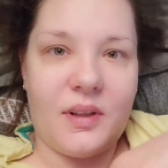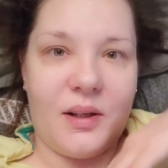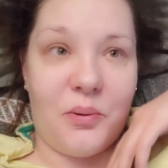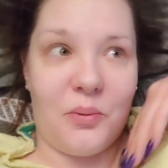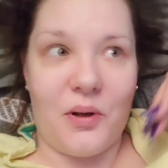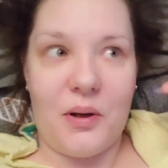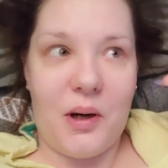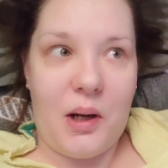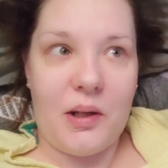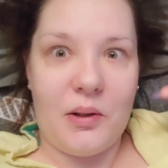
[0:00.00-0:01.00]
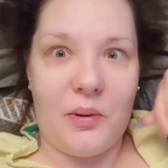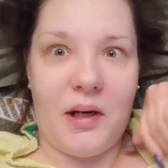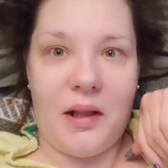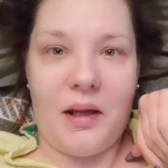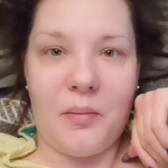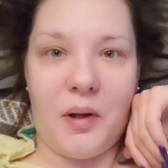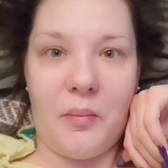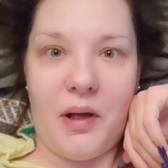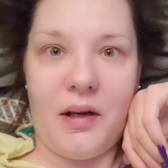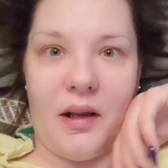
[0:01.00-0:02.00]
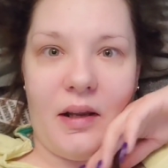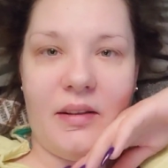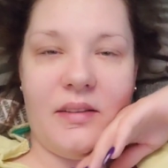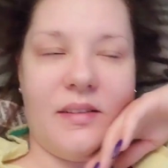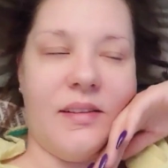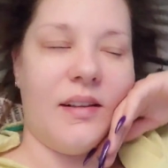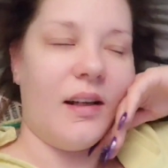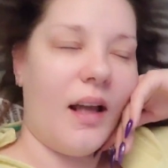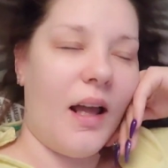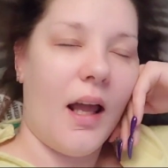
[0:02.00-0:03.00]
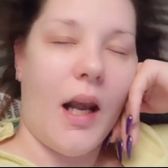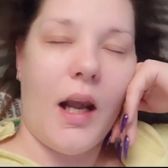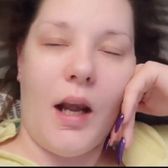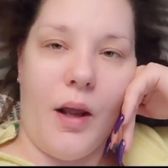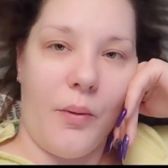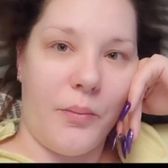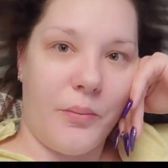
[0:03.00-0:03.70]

Like, we're not doing a glam on a Monday. No.